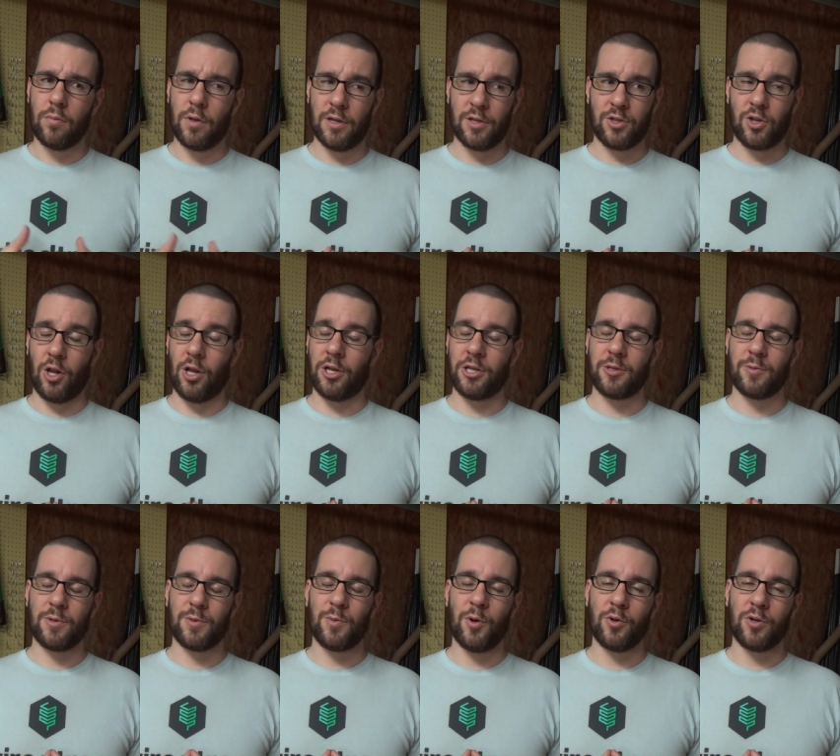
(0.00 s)
installing
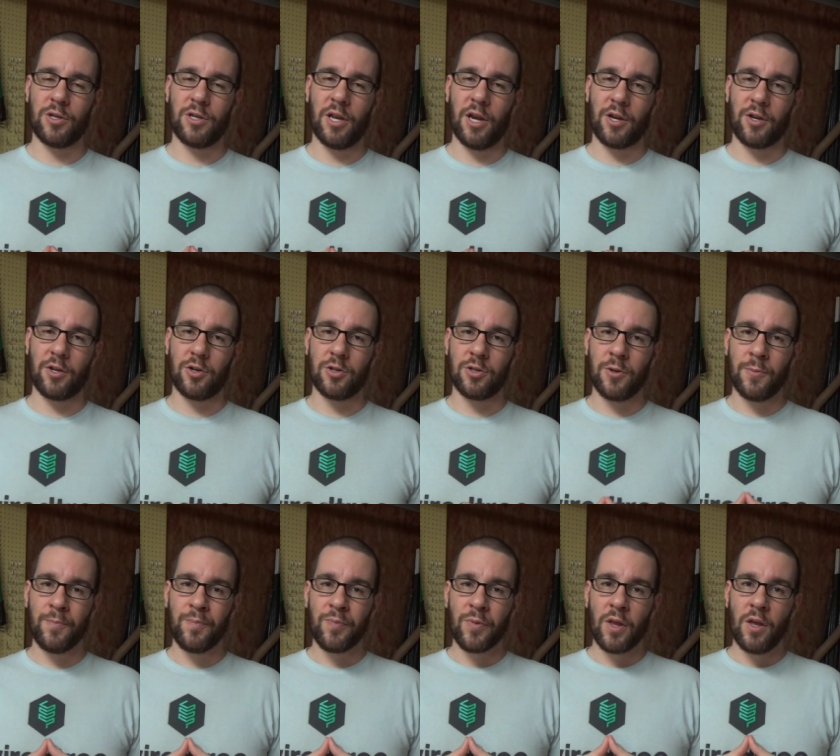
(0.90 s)
some smoke detectors.
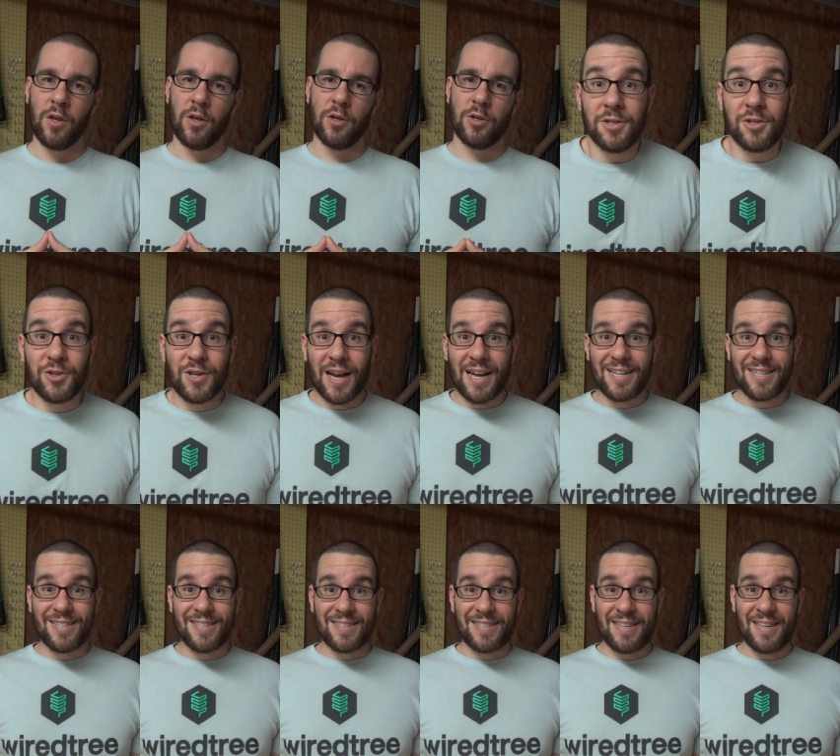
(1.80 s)
Did you
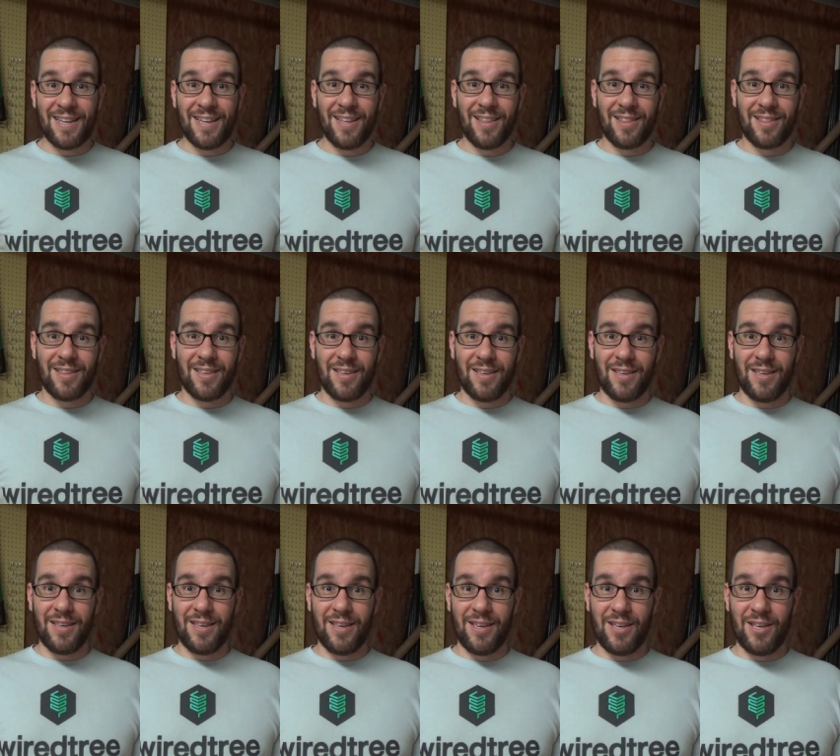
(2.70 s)
guys see
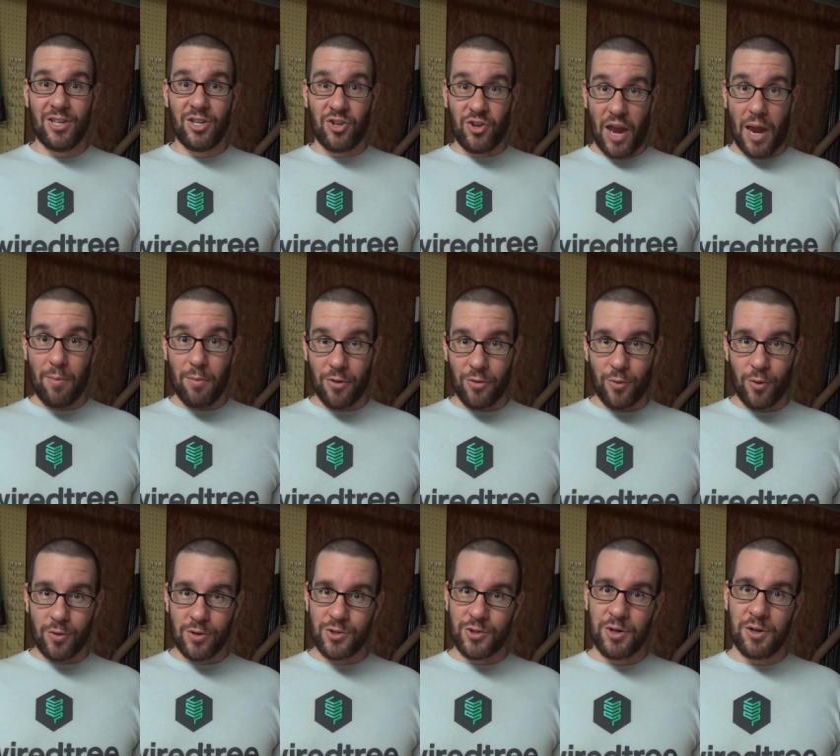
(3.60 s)
the Game of
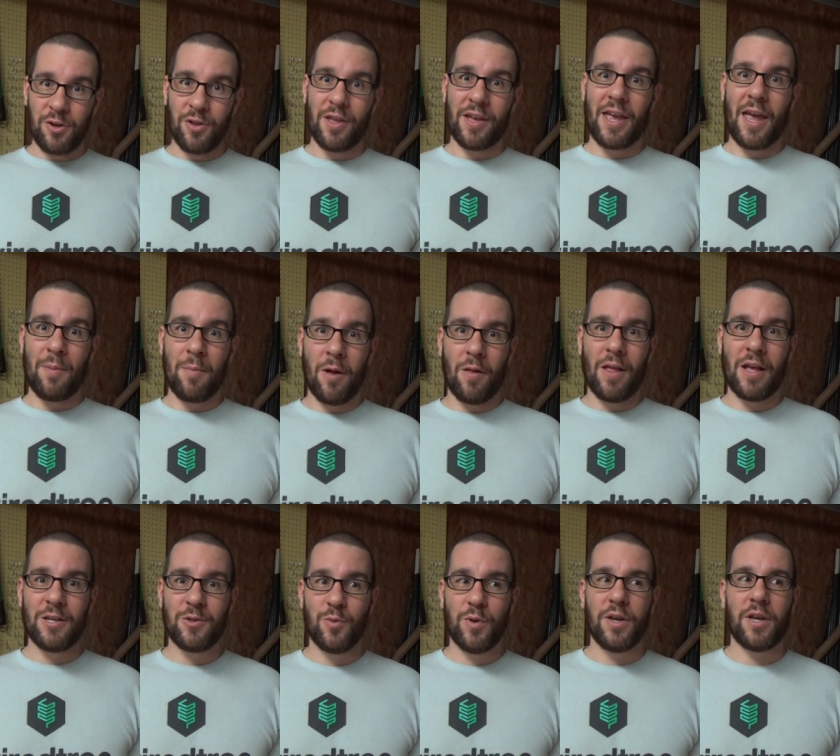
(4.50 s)
Thrones trailer that came out
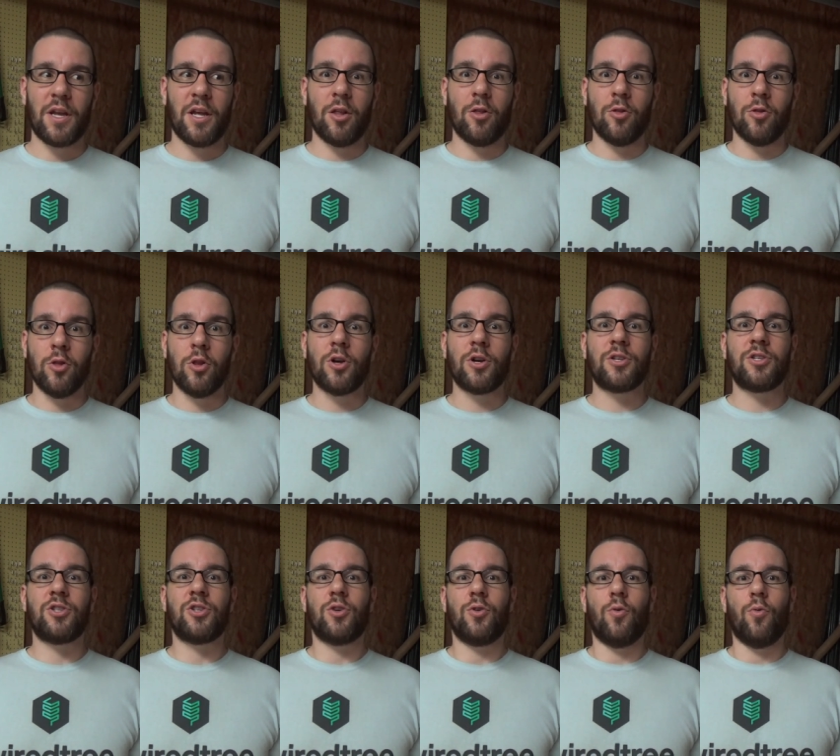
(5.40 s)
last week? It
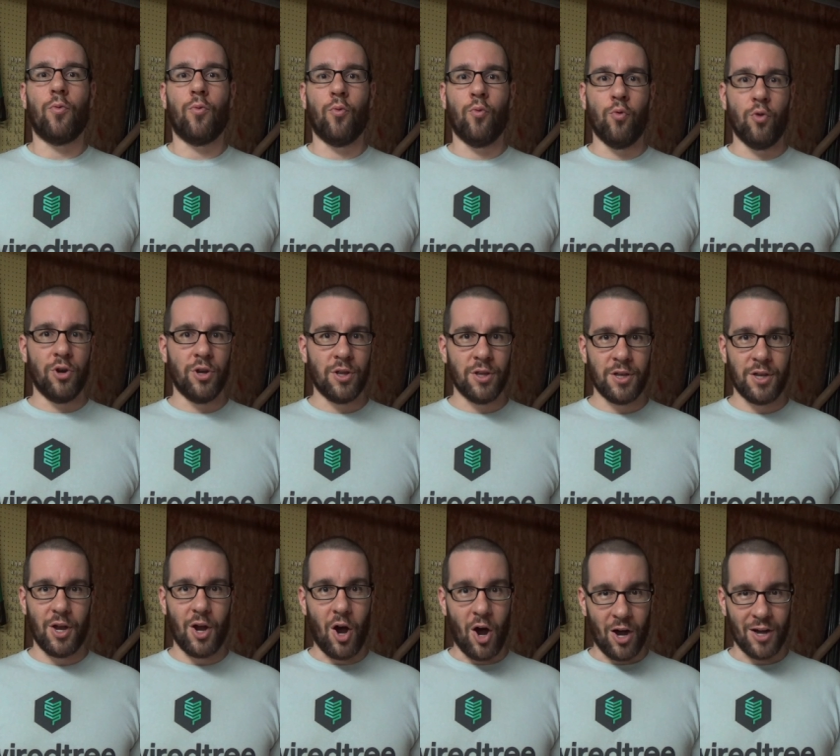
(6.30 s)
looks
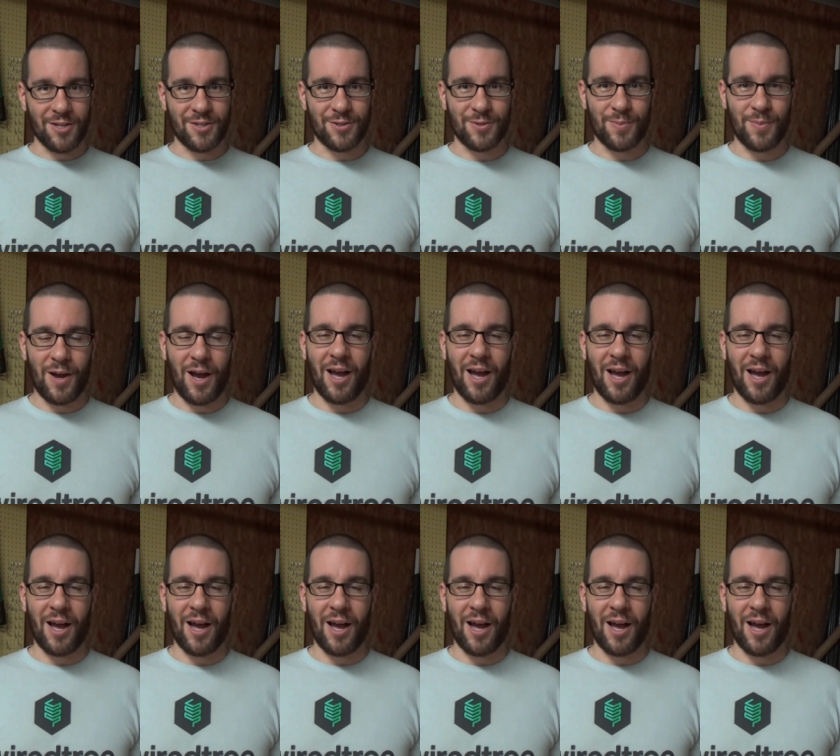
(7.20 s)
really awesome.